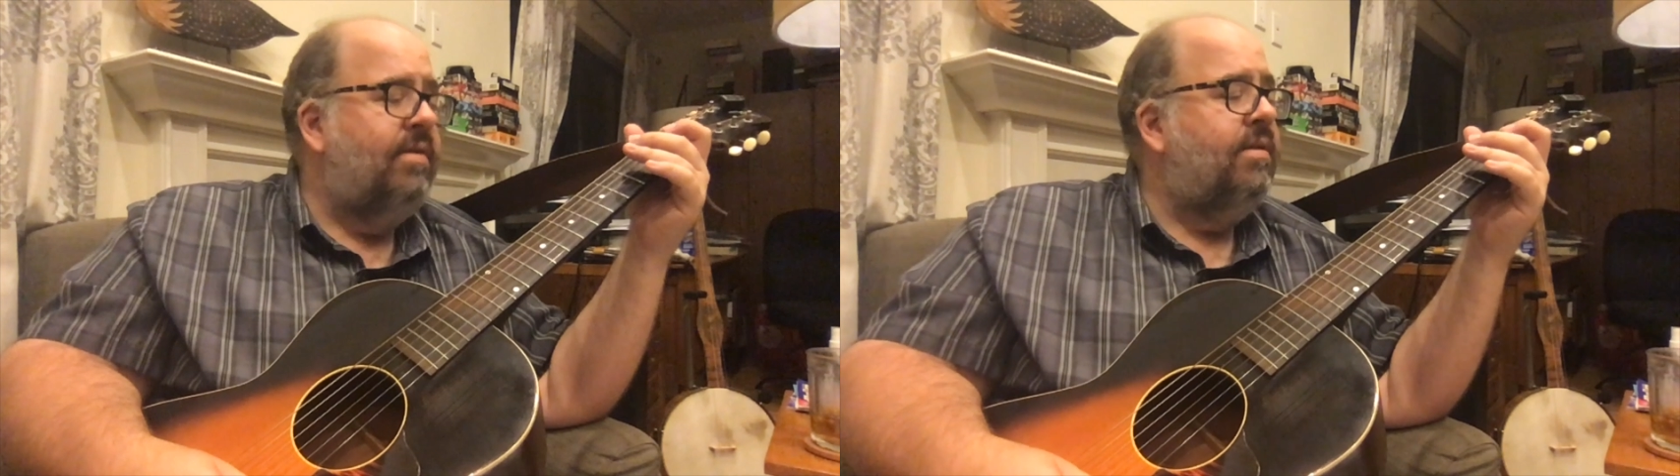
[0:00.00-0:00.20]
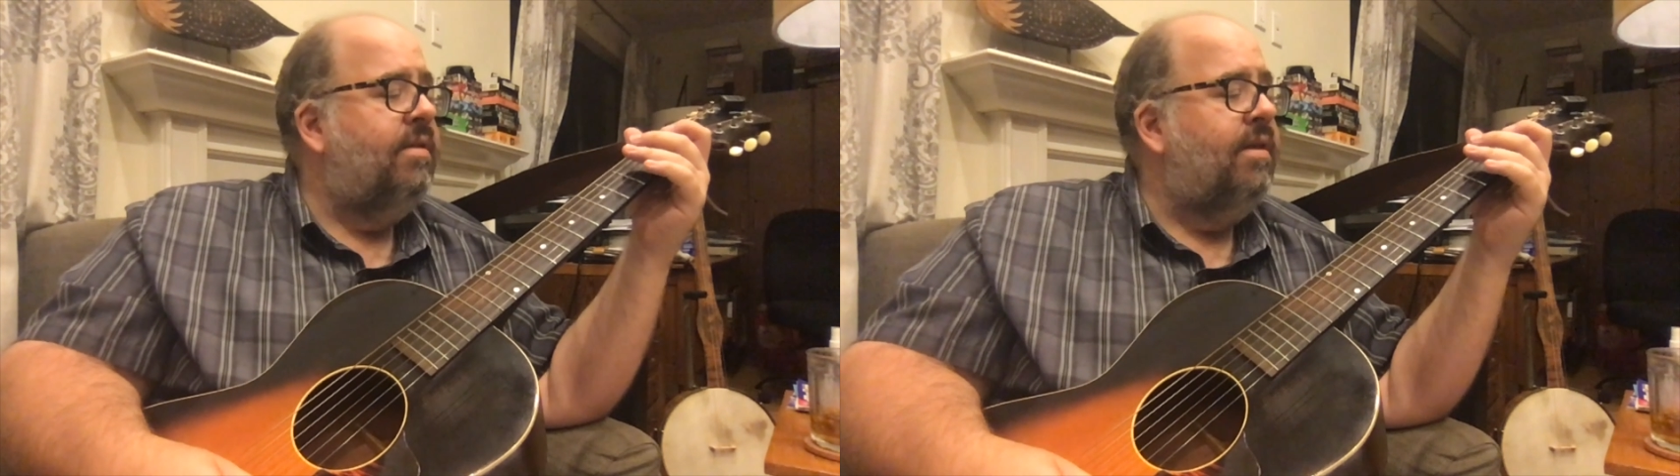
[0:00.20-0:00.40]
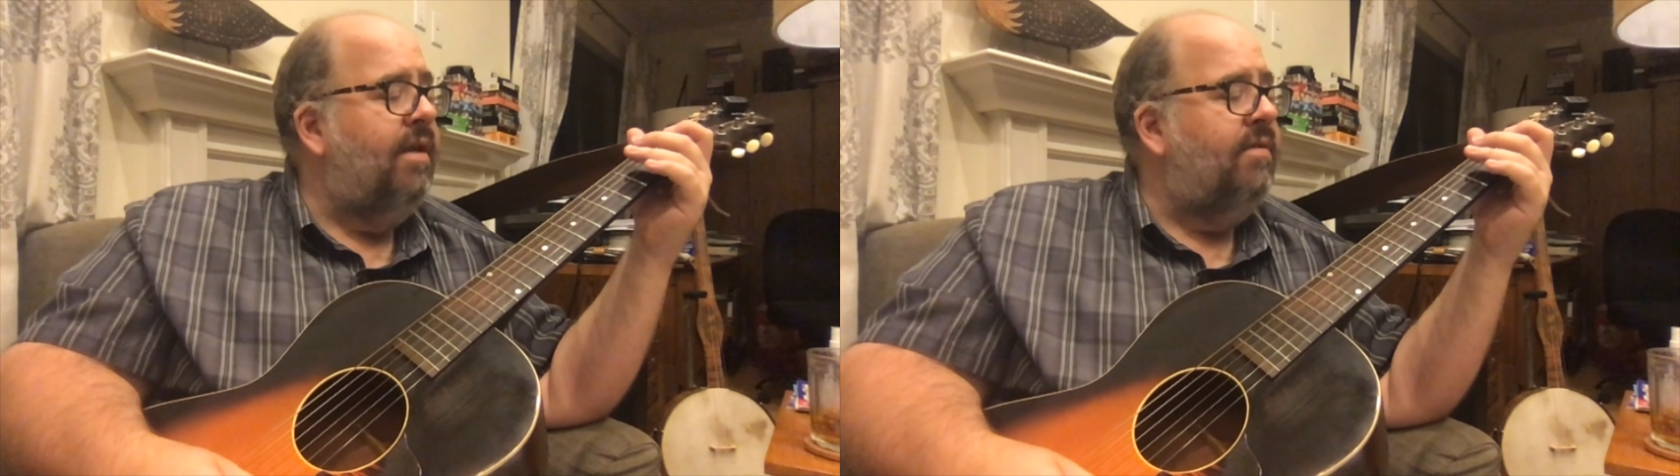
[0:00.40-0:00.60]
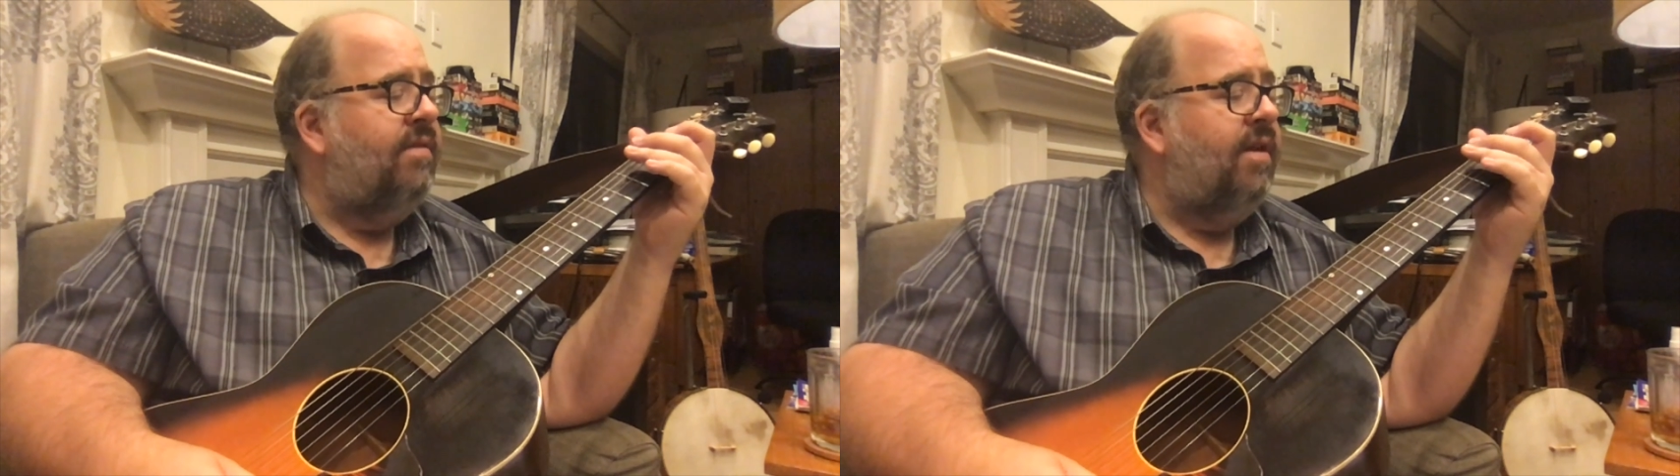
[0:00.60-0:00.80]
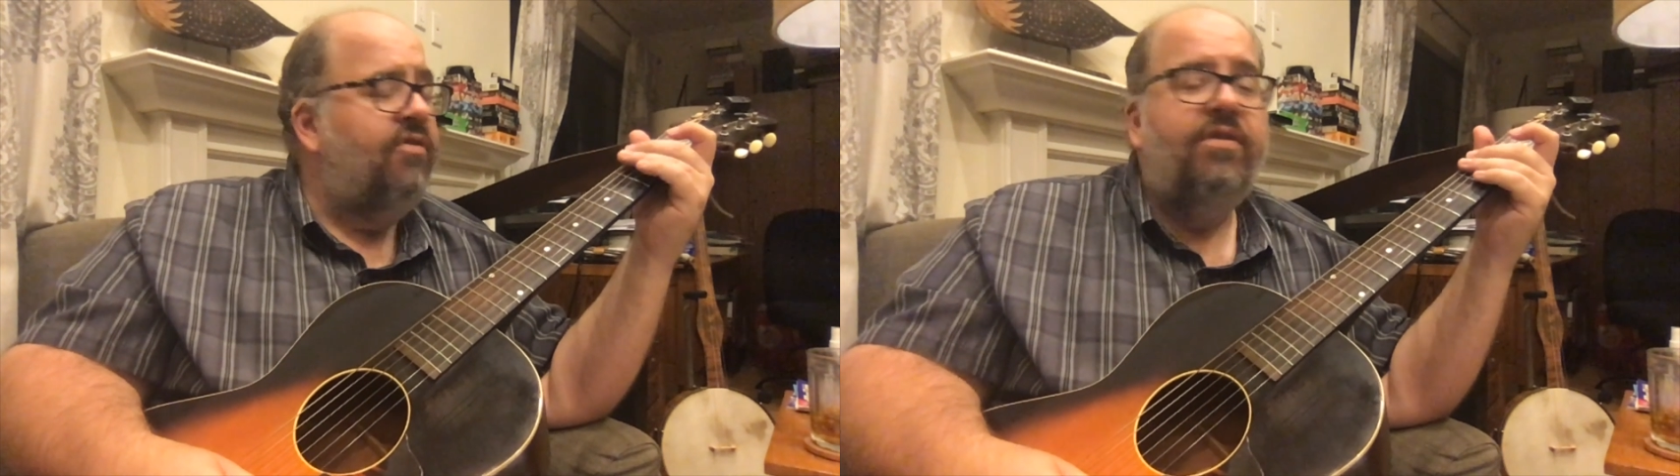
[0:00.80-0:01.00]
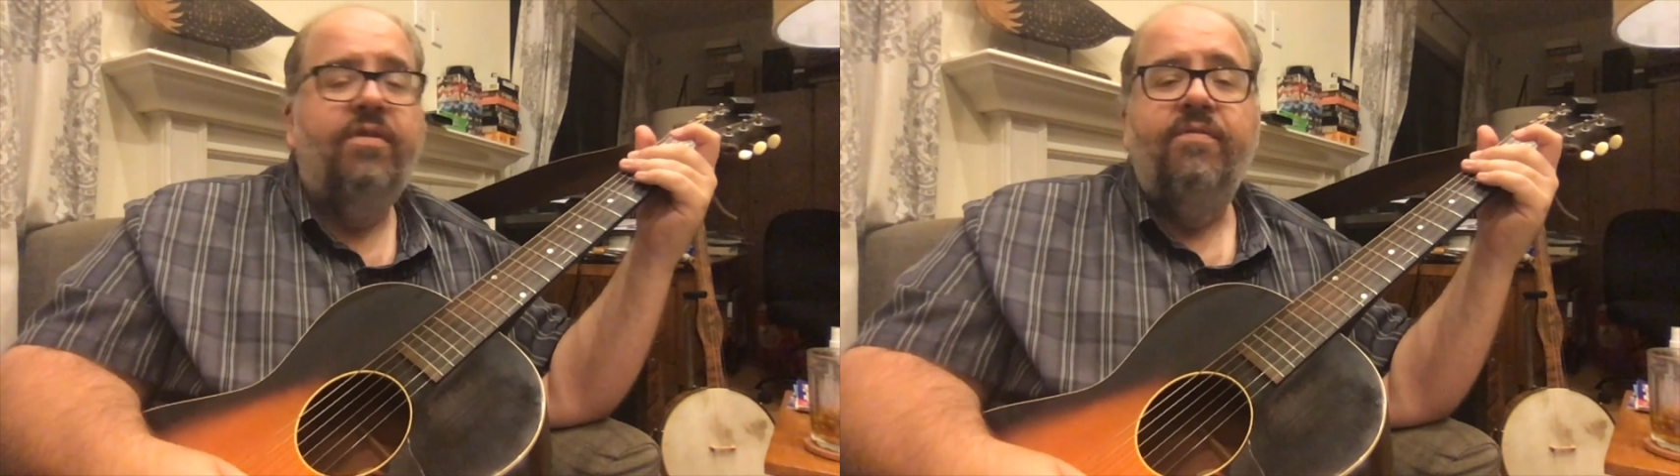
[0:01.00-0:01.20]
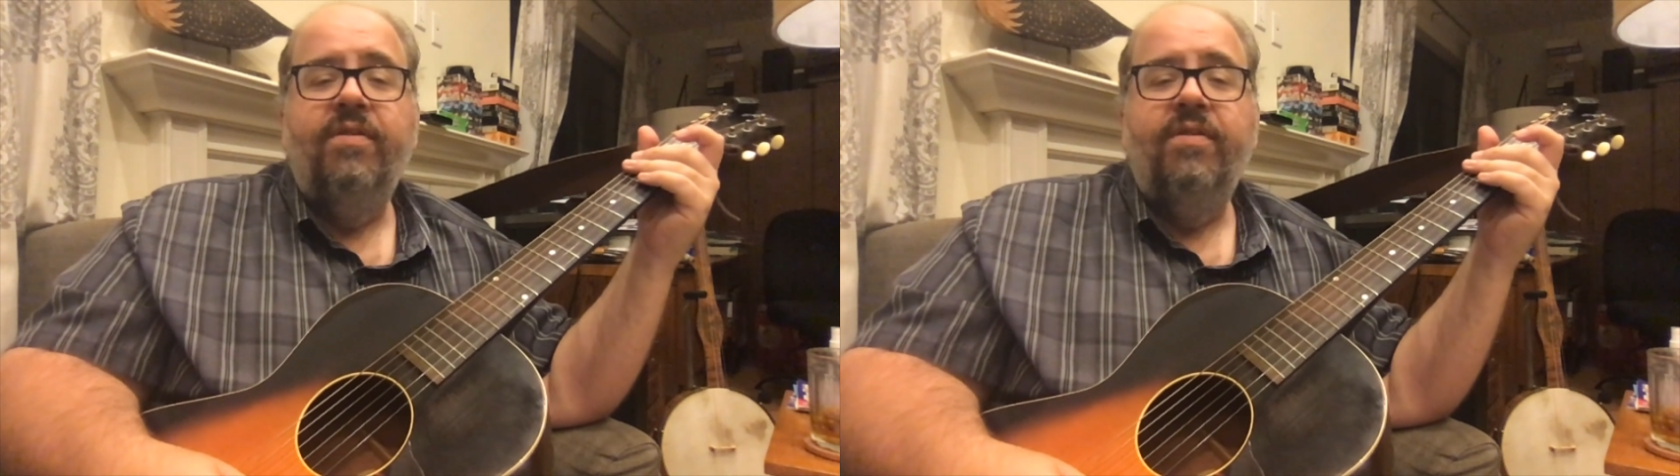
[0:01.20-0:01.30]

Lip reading: to the next section of